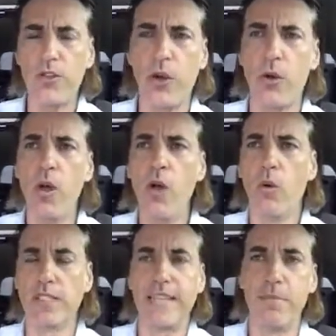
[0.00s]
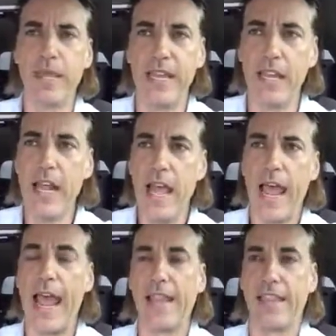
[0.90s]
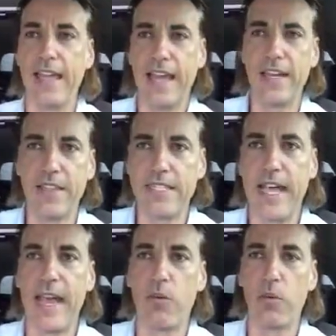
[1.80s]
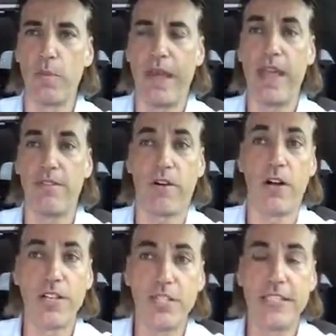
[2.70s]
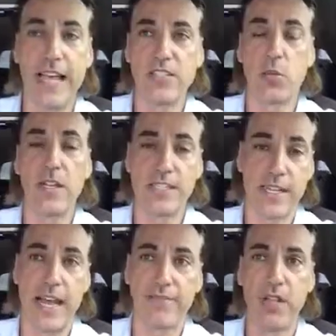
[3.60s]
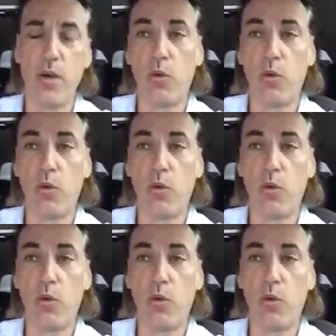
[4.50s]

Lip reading: So what does that mean? At the end of the day, when we pay off all your debts, what's left?